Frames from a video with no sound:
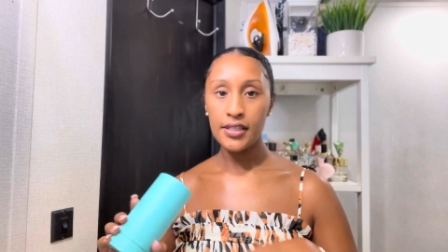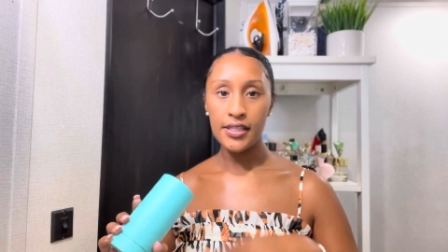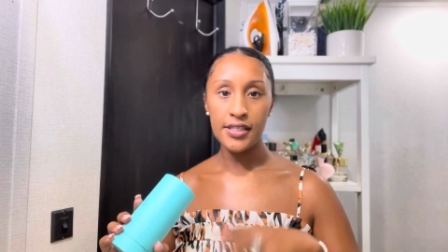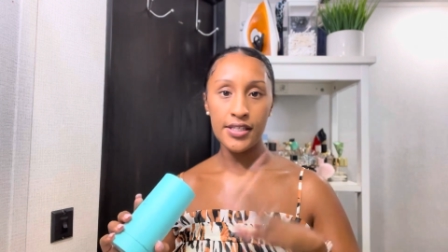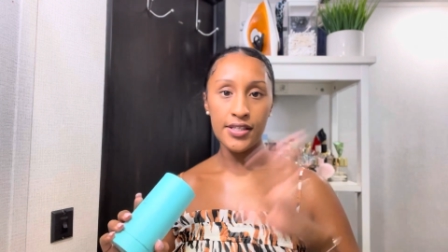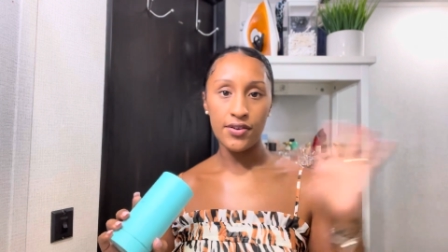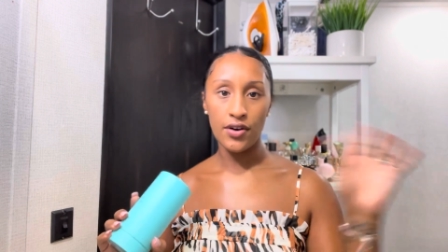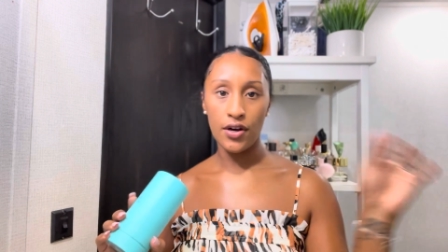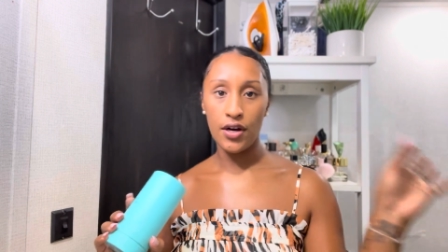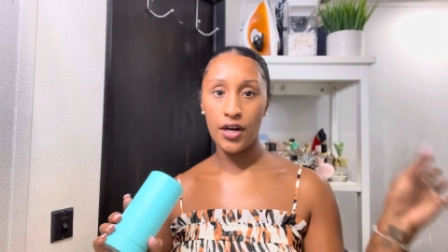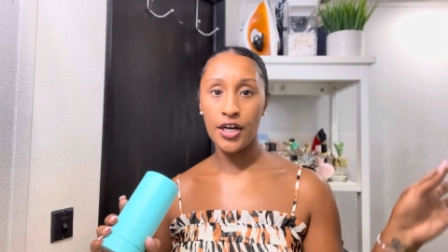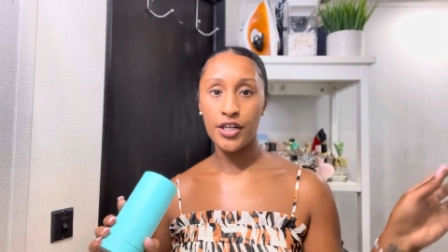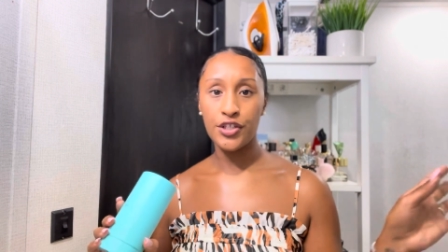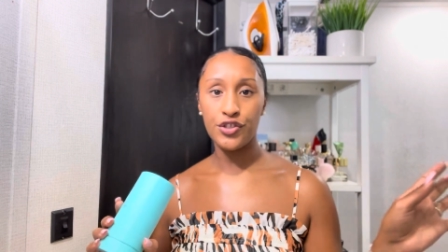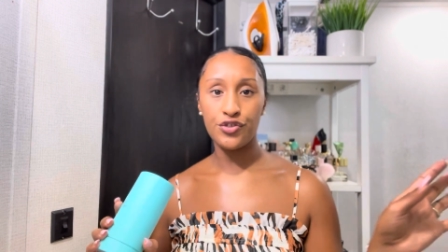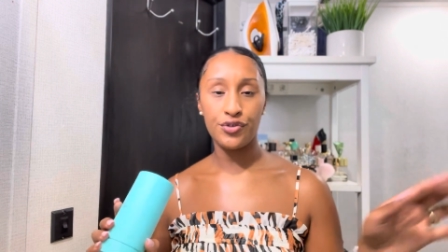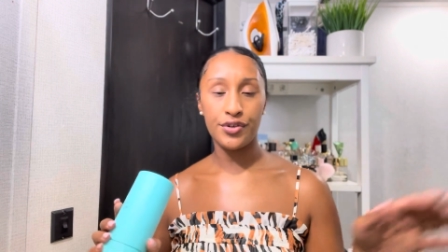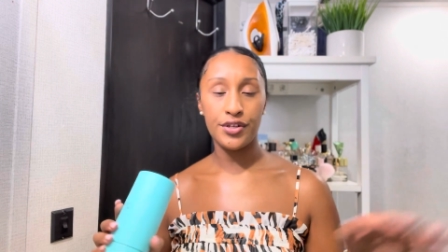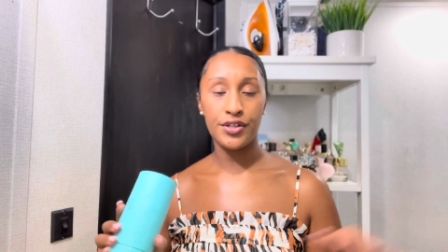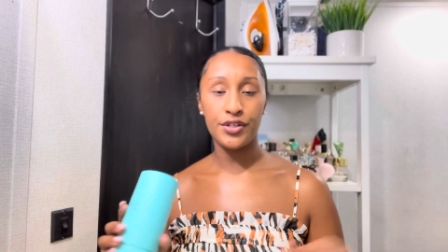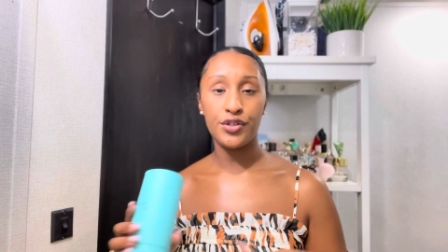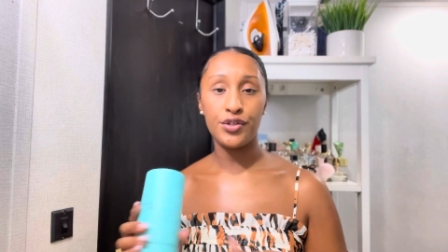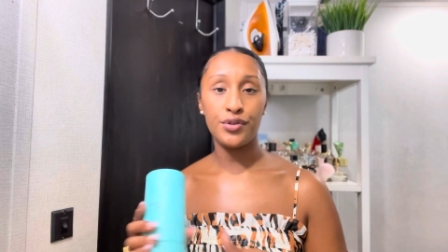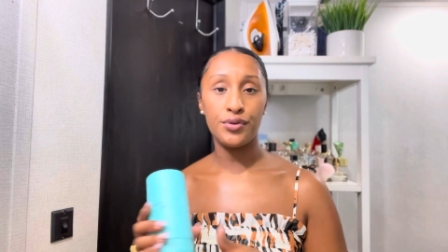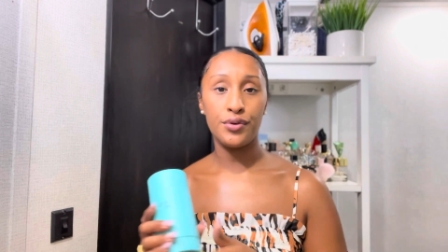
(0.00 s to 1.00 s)
So one hundred
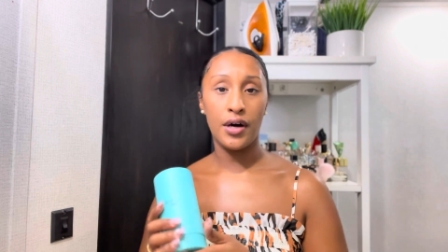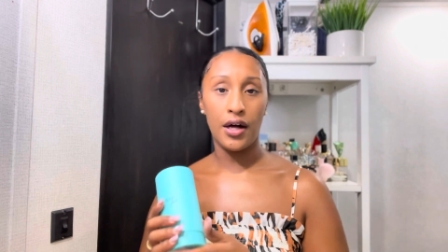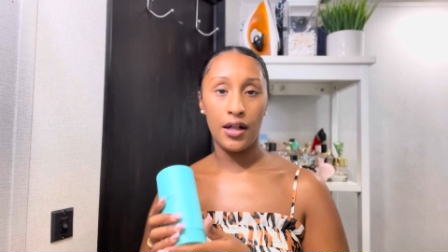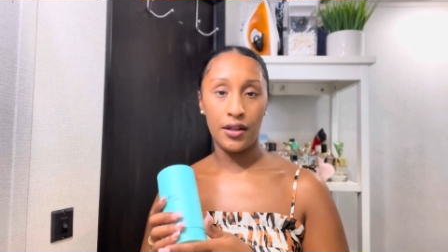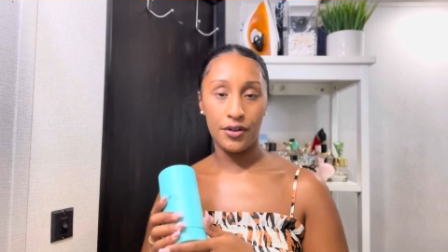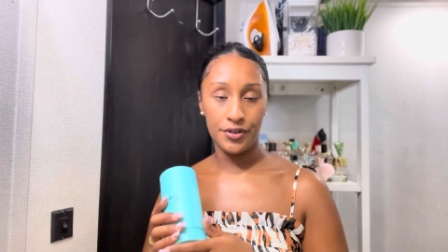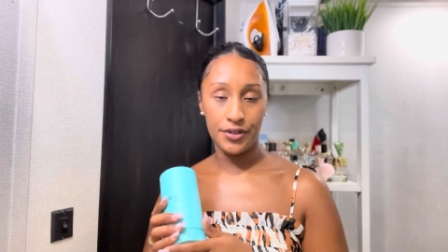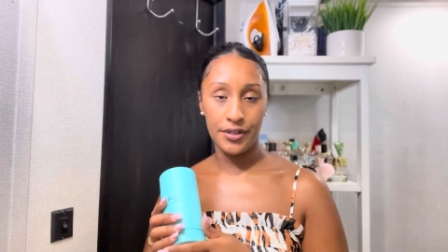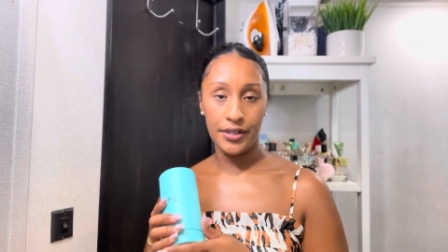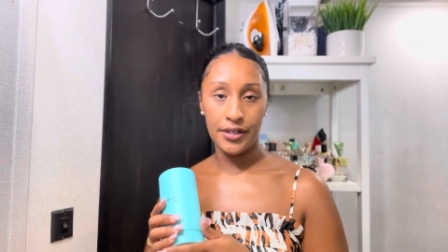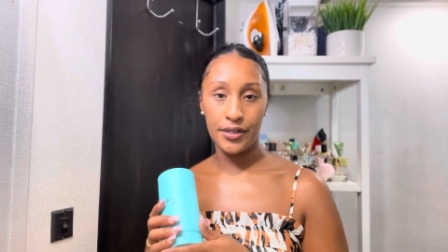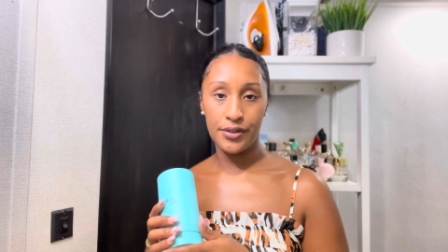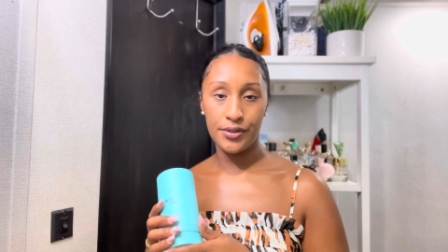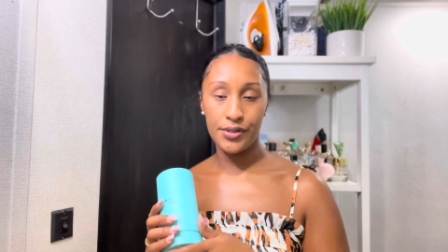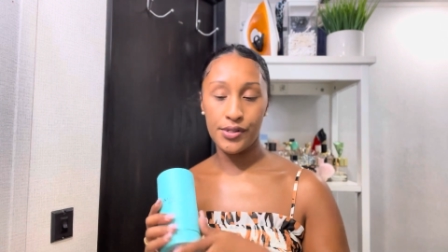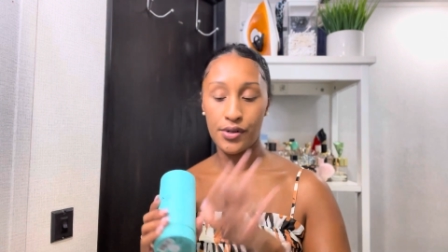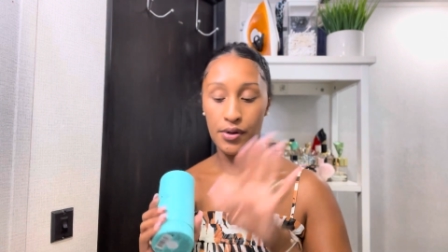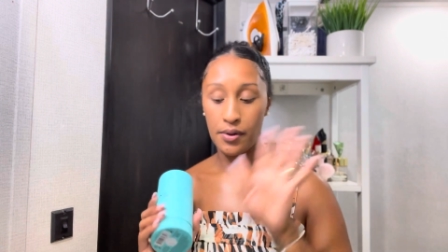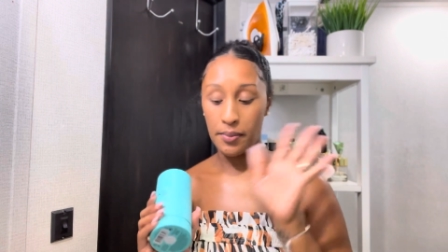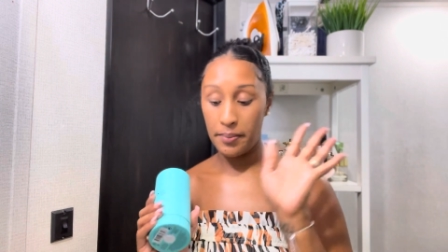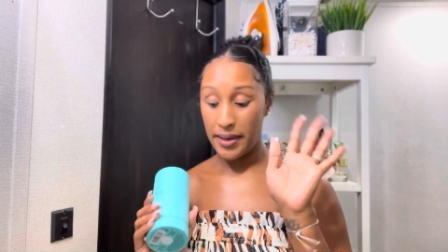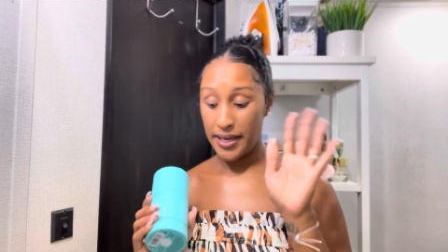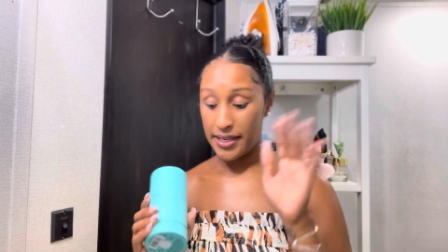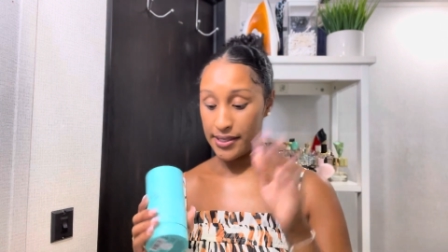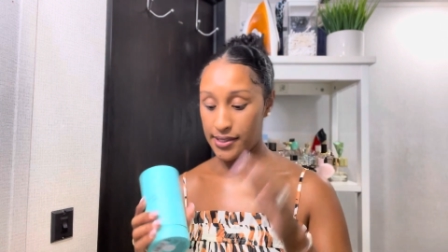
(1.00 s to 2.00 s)
and two dollar deal, so
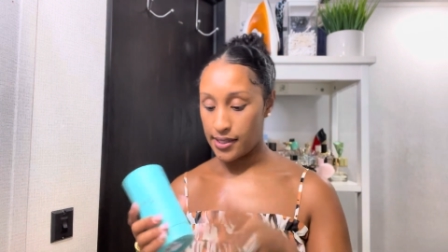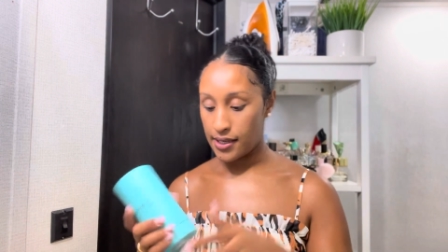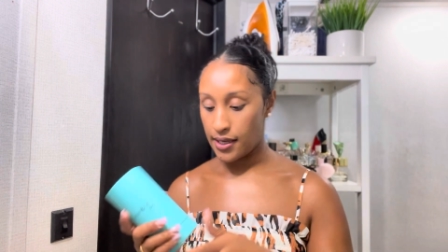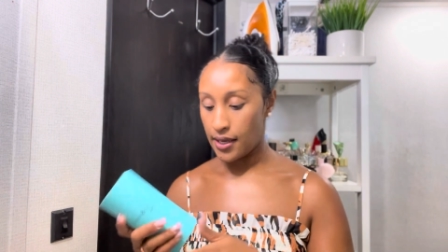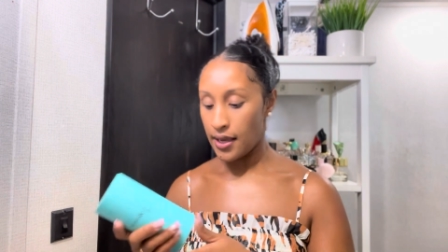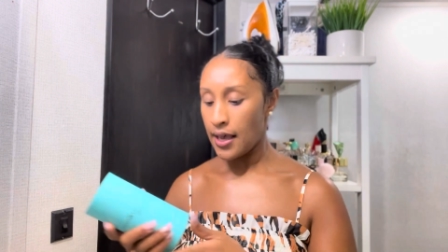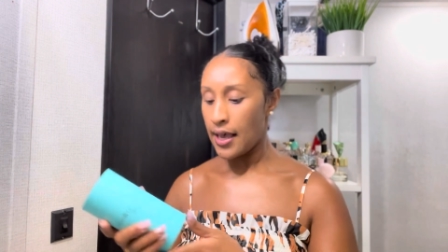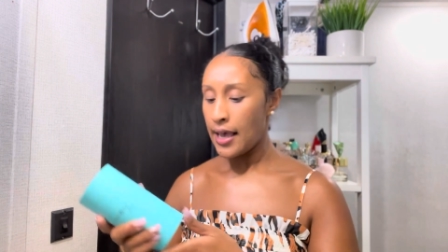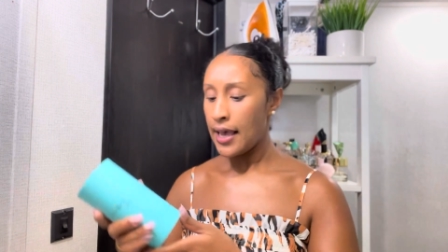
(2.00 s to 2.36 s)
amazing.